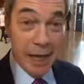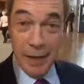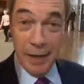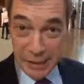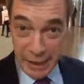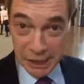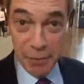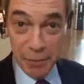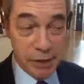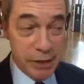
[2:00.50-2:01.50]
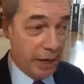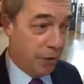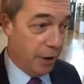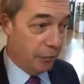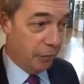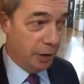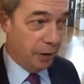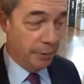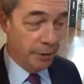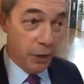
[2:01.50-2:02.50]
They're desperate for a second
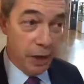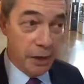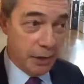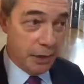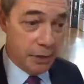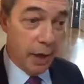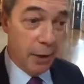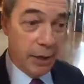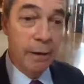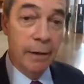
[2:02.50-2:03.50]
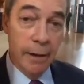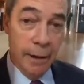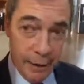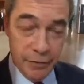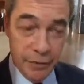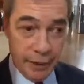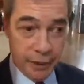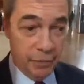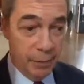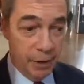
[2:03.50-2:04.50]
referendum. And the way I see this going over the next
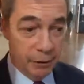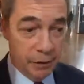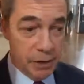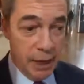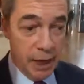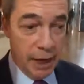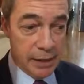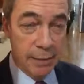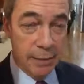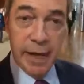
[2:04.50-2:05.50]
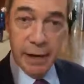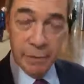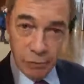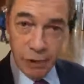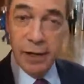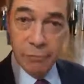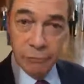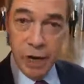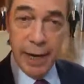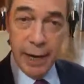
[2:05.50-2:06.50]
few months is they make it really,
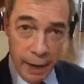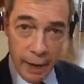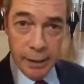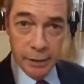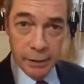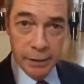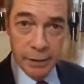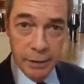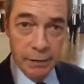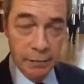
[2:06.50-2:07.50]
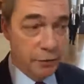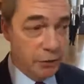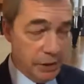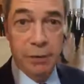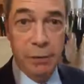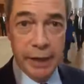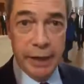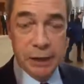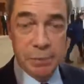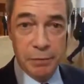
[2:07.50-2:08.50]
really hard for the deal that
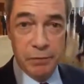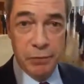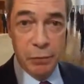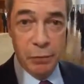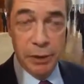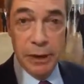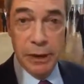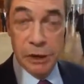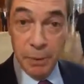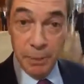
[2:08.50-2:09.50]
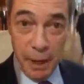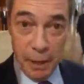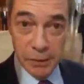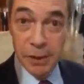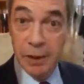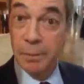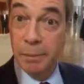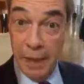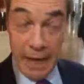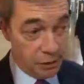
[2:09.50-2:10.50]
gets put forward to be passed
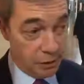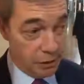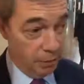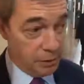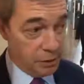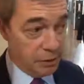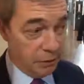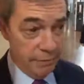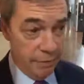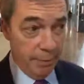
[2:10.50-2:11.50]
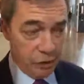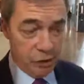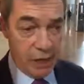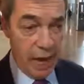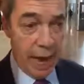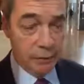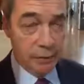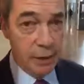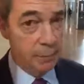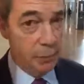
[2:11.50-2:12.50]
for the House of Commons. So I very much stand
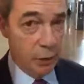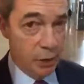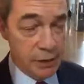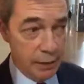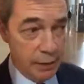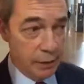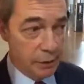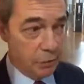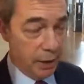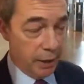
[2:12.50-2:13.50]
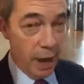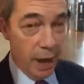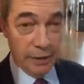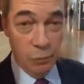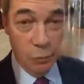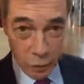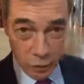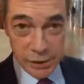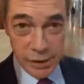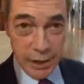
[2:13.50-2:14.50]
by what I said last week. I don't want a
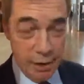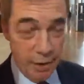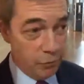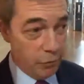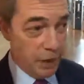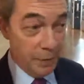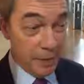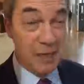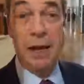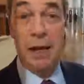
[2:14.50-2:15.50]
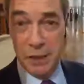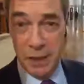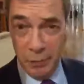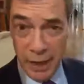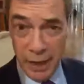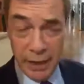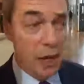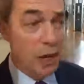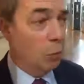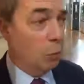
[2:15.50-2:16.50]
second referendum. It's the last thing we need.
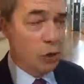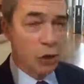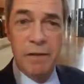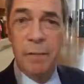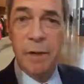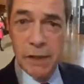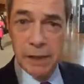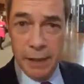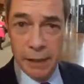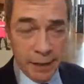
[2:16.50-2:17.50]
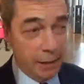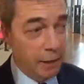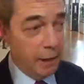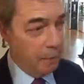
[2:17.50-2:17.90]
We shouldn't even be discussing it.